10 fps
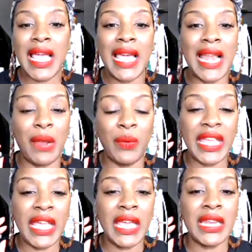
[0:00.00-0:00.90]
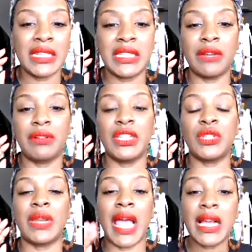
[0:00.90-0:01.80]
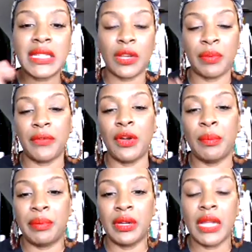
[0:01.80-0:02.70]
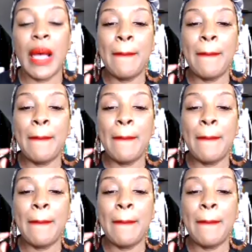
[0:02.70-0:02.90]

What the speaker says: And we can't necessarily do an excerpt of her book,